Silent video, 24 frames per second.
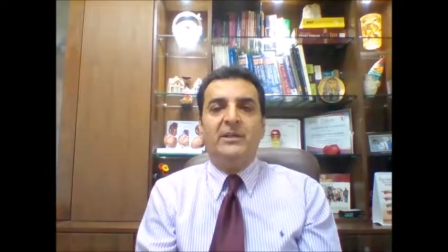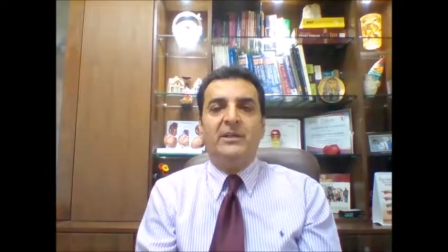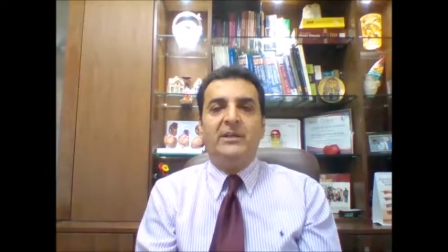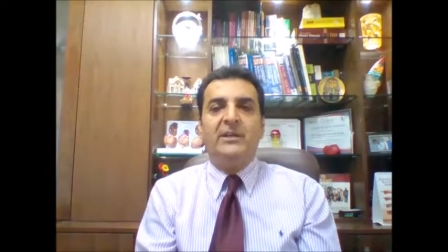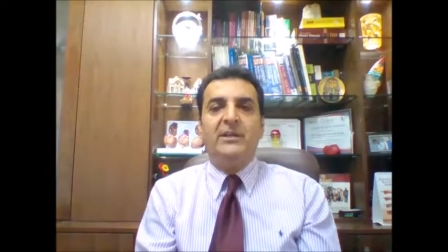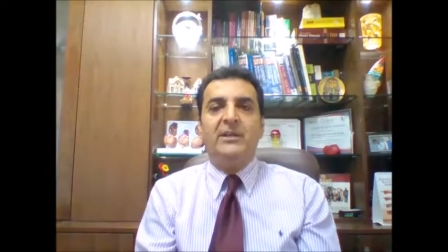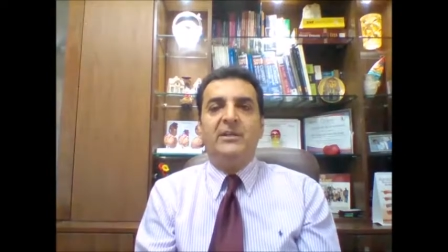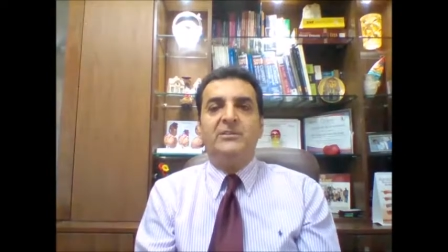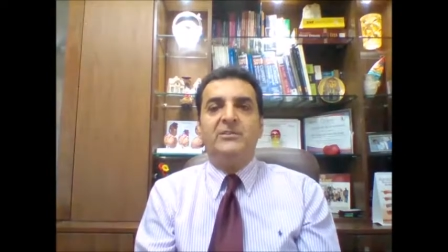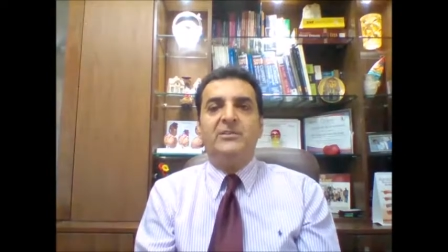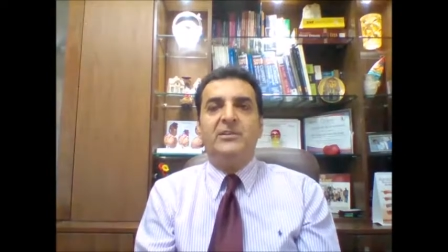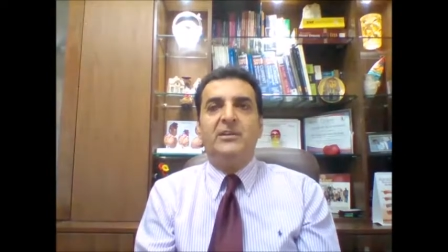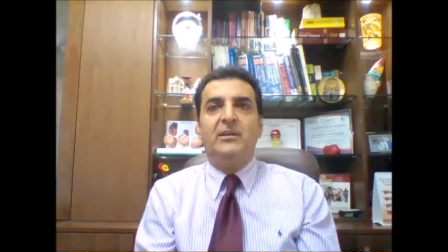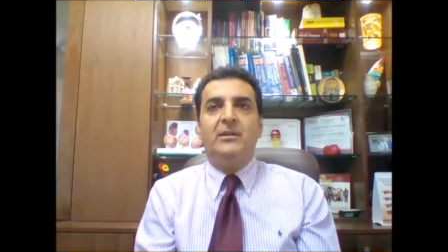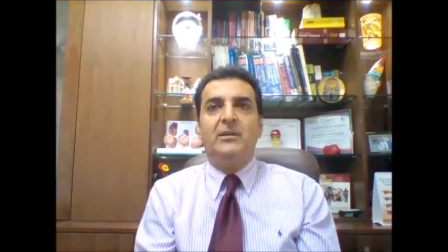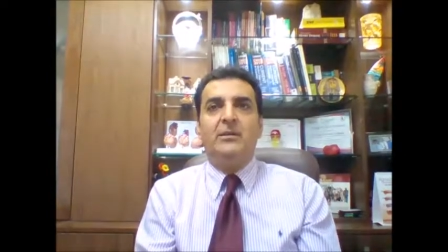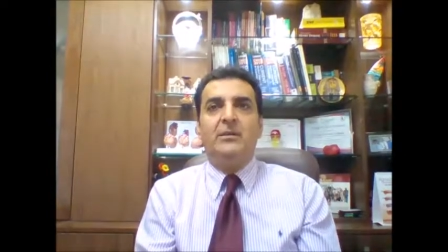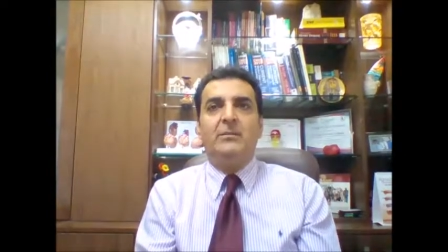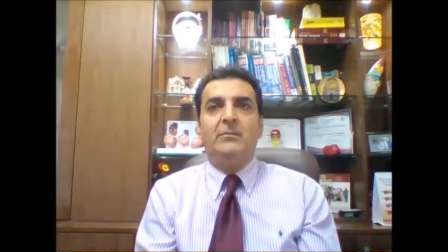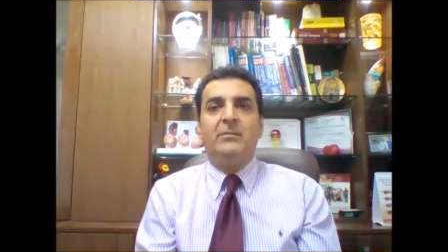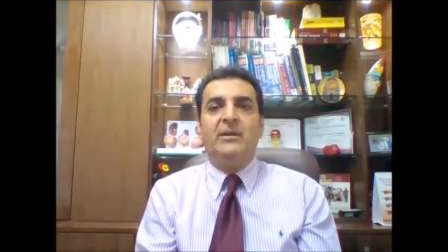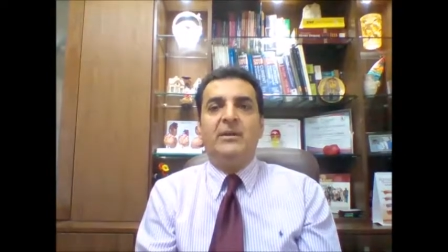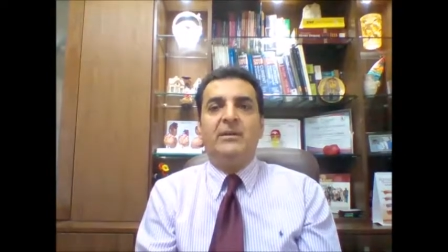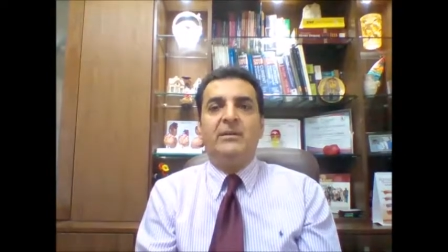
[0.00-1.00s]
and
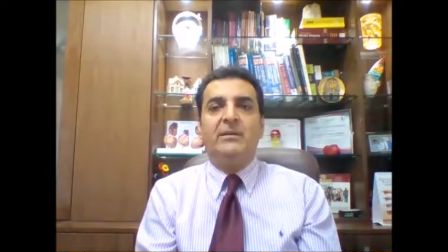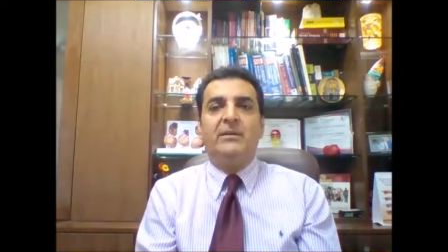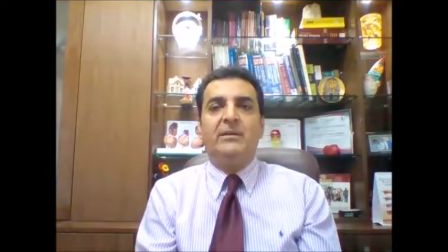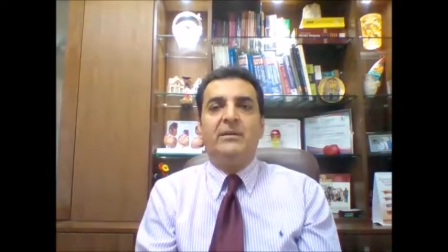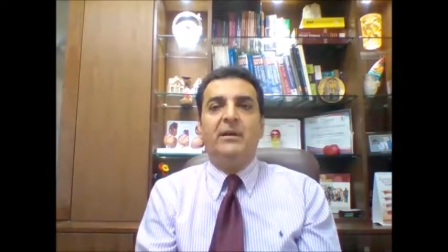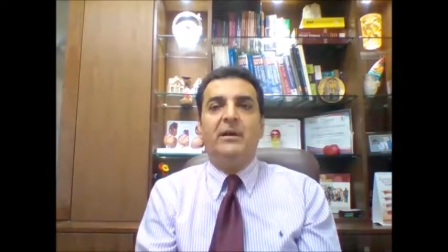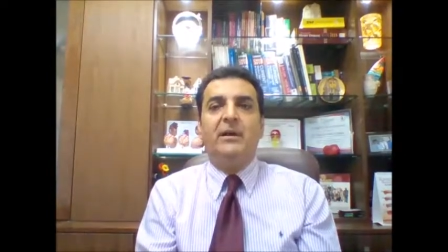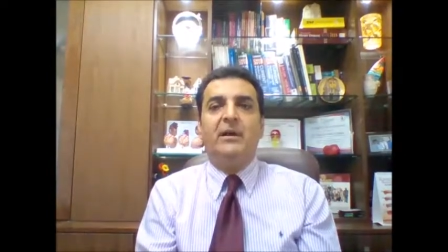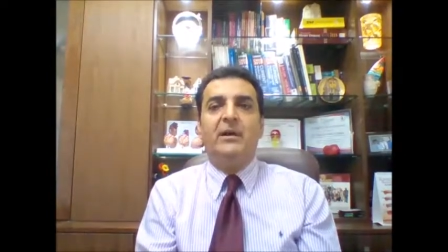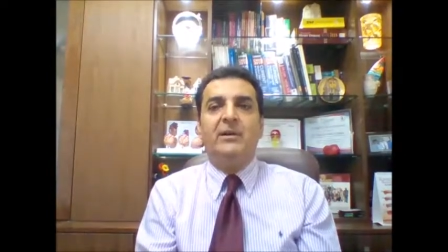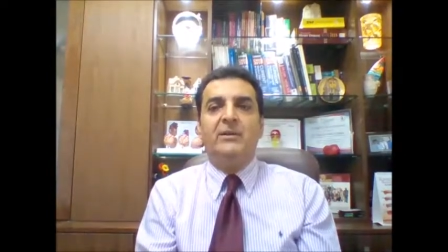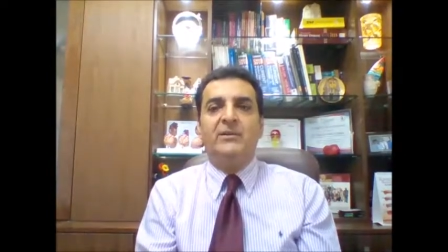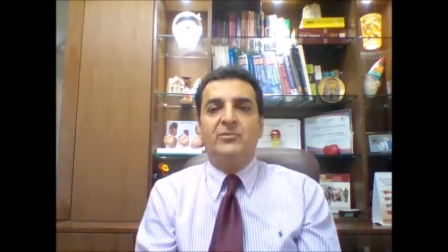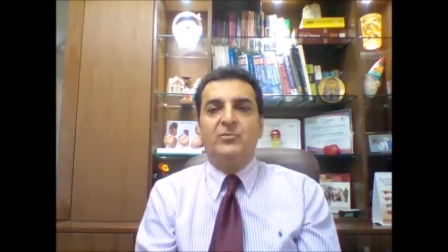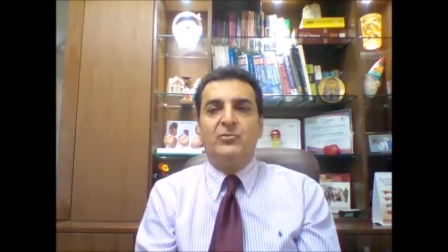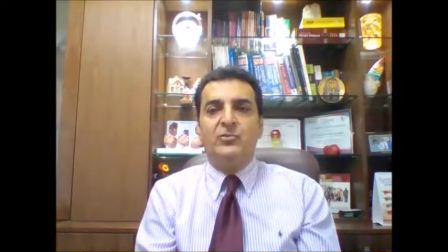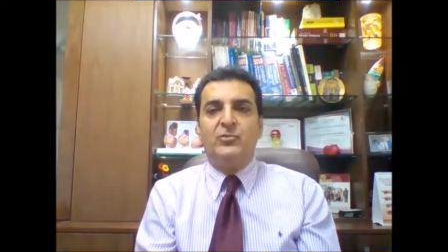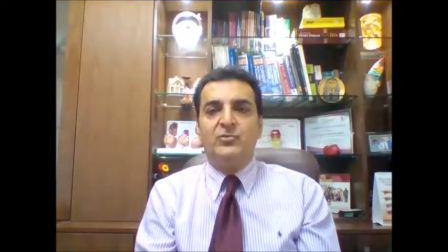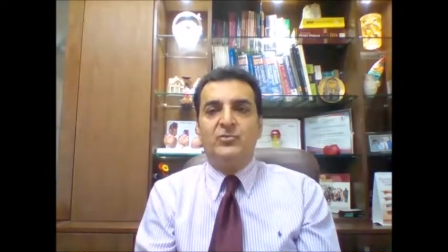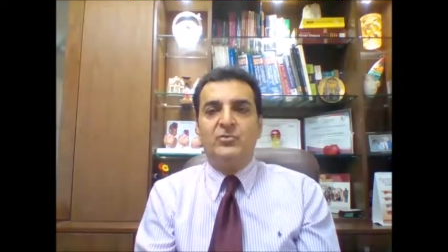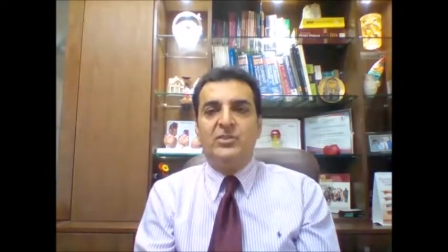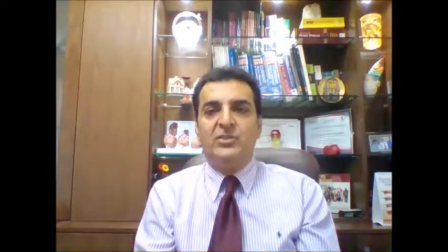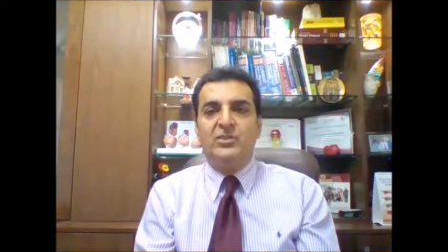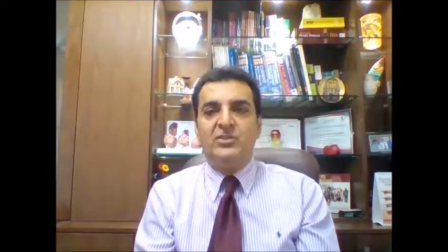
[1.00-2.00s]
AHA, American Heart
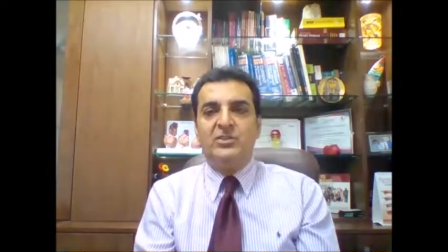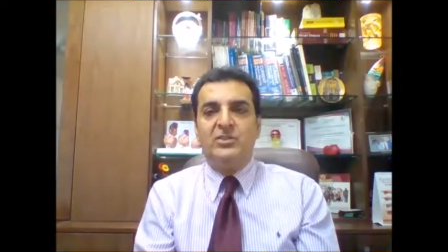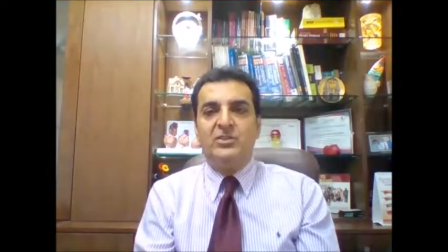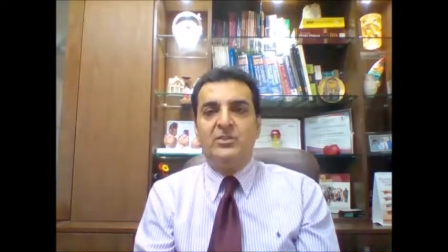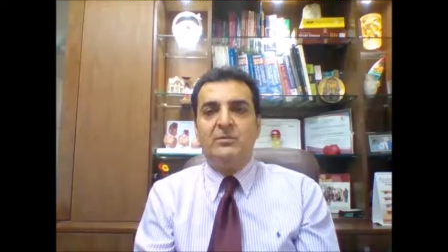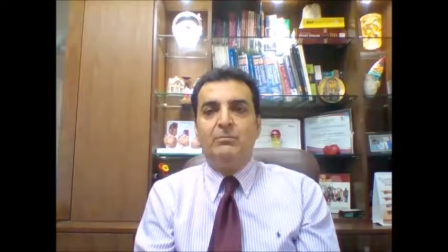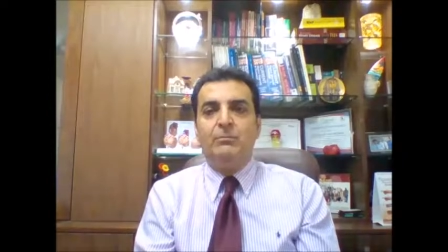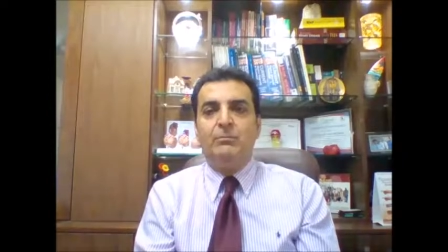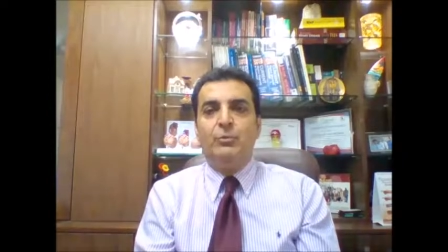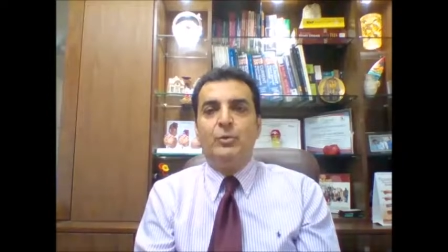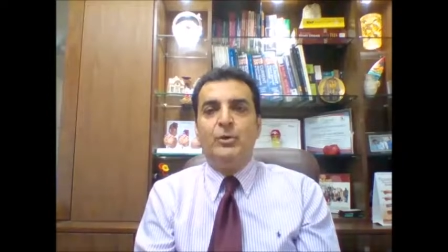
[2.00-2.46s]
Association,